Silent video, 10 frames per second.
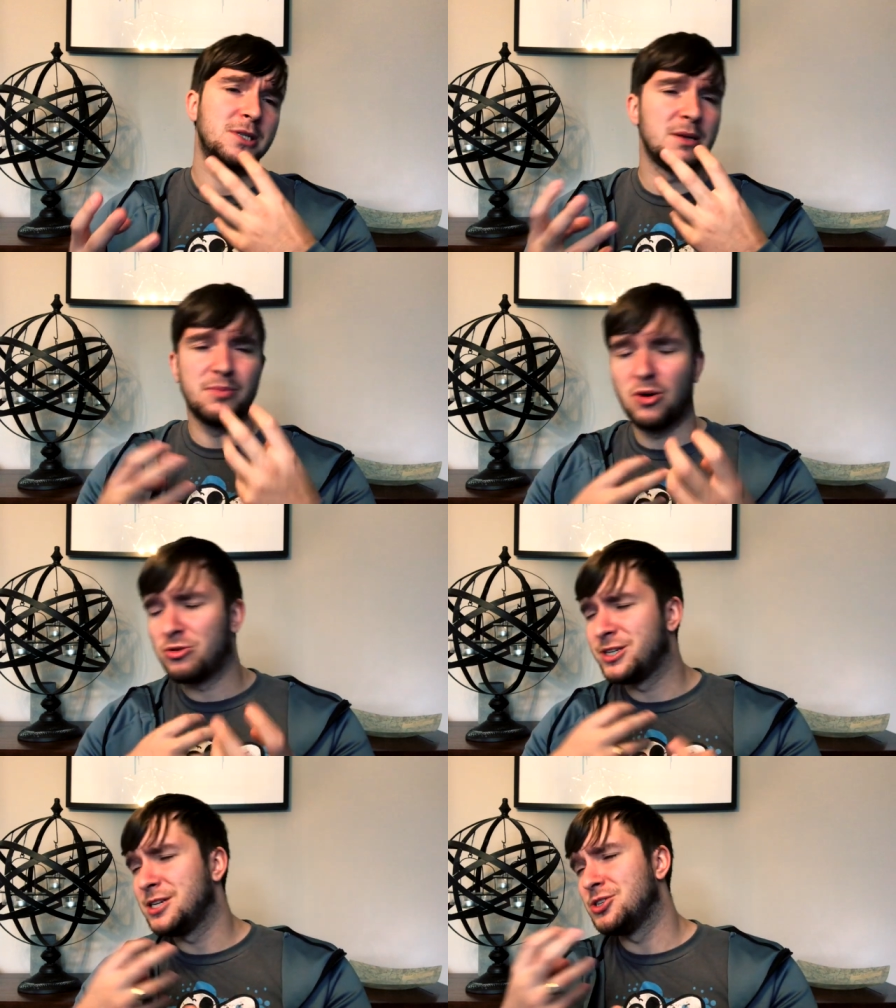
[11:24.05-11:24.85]

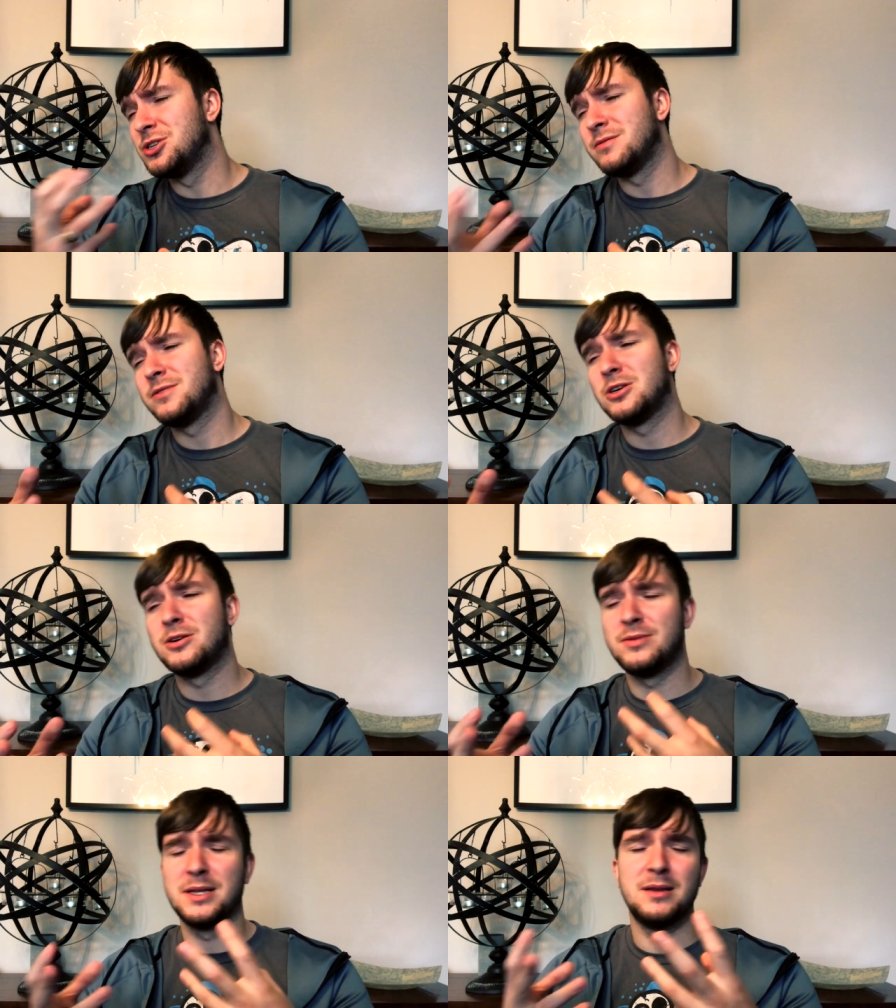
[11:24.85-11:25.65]
support each
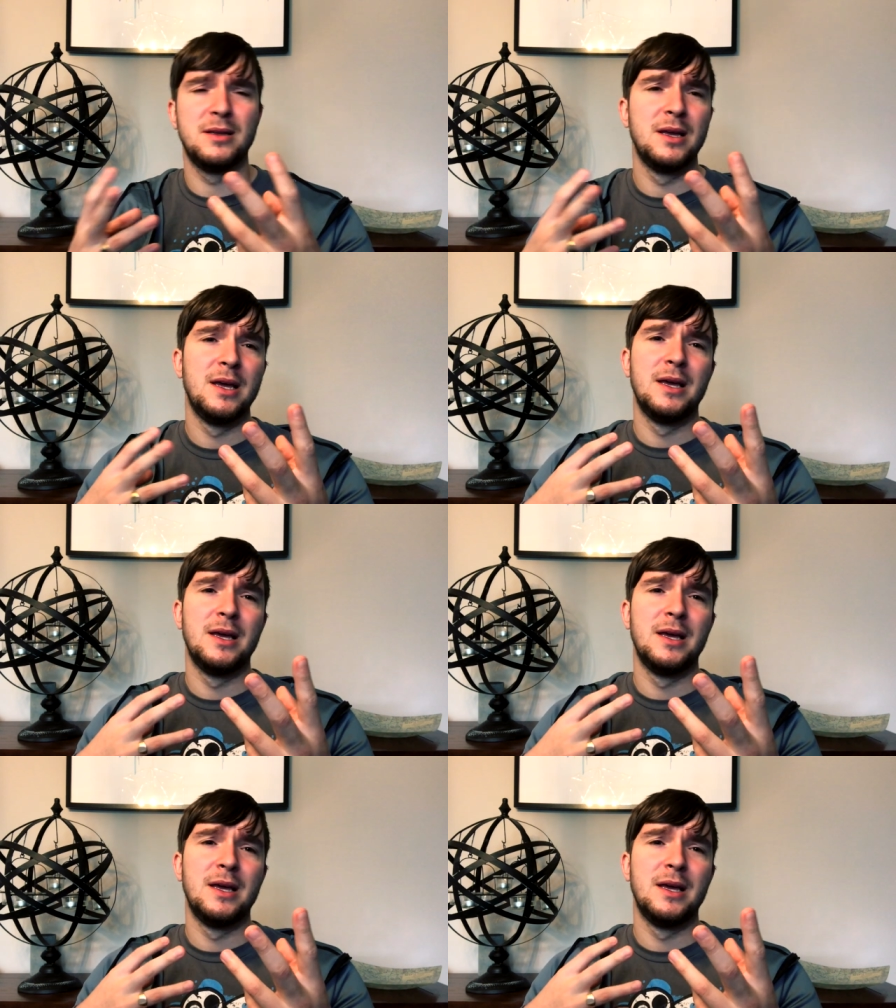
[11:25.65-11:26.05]
other and